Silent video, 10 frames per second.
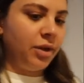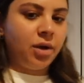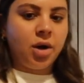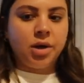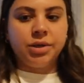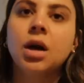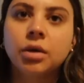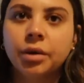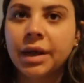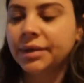in the car. I'll
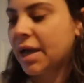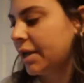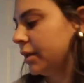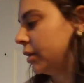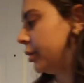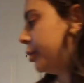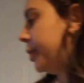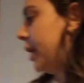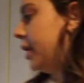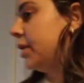go get that in a little
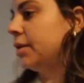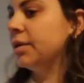bit